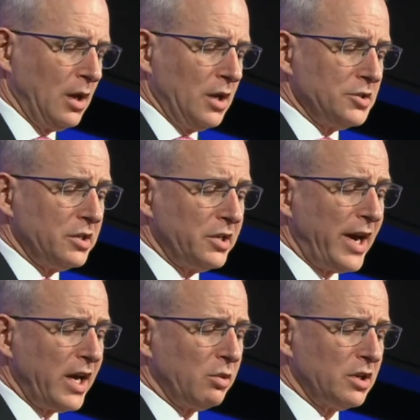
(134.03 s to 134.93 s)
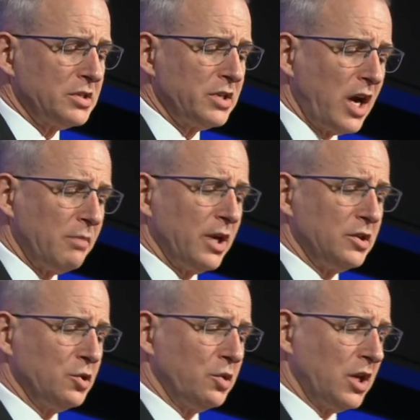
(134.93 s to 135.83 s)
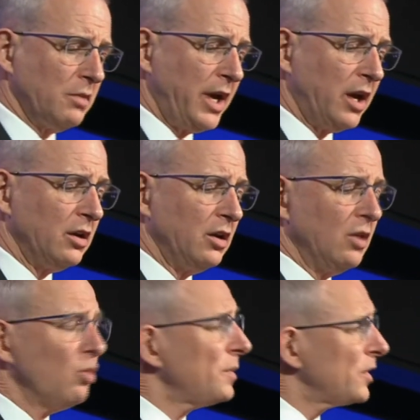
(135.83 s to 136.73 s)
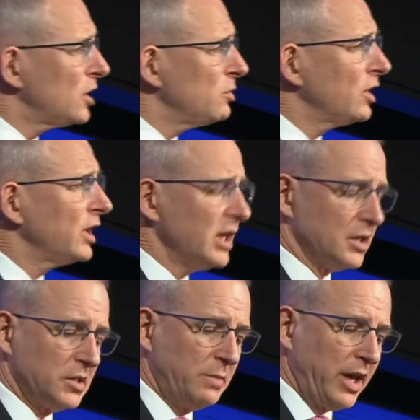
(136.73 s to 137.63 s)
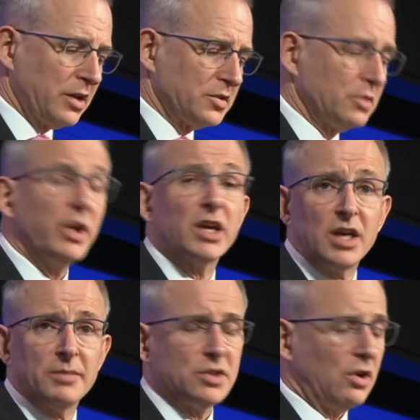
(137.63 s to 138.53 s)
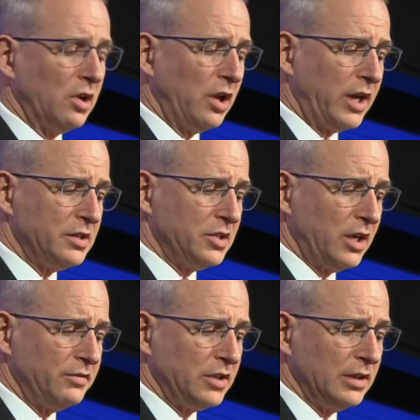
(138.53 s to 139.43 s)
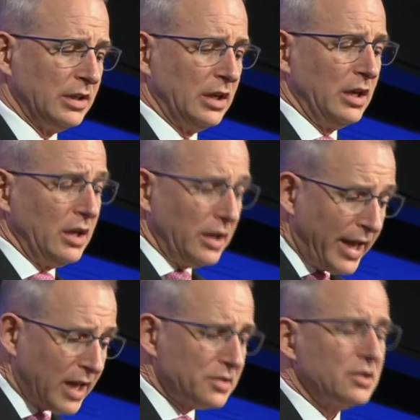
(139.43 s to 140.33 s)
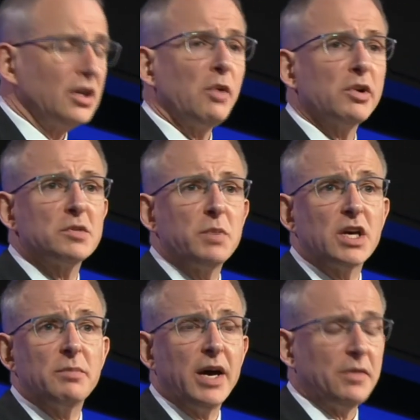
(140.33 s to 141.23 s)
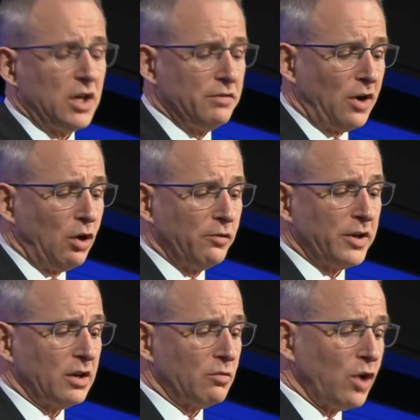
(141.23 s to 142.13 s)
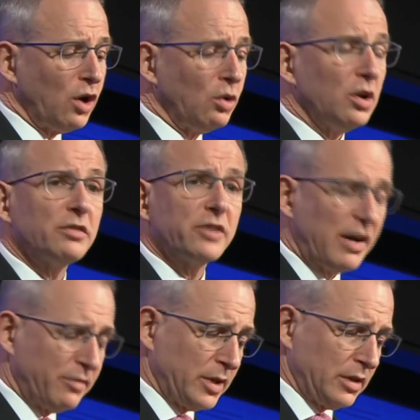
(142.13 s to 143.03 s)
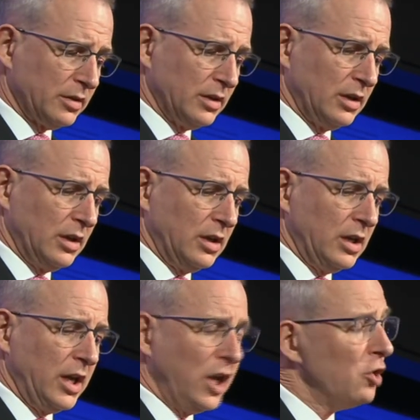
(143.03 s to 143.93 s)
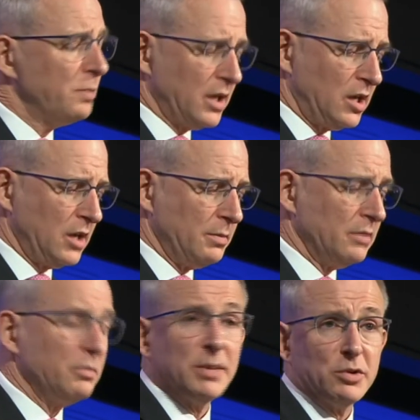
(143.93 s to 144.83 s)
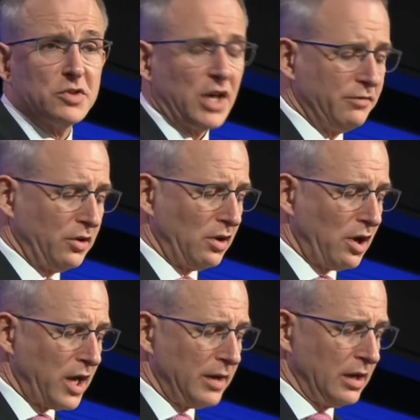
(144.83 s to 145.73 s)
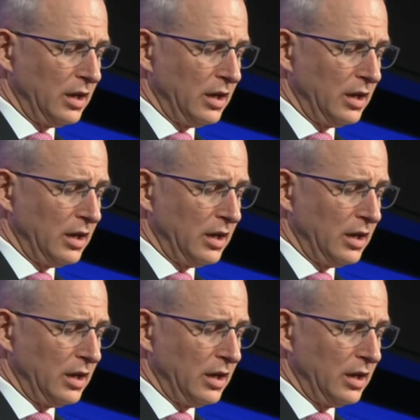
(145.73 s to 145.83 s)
So today I want to start by talking about what the community expects when it comes to online safety. Next, I want to speak about the evolving role of government in helping keep people safe online.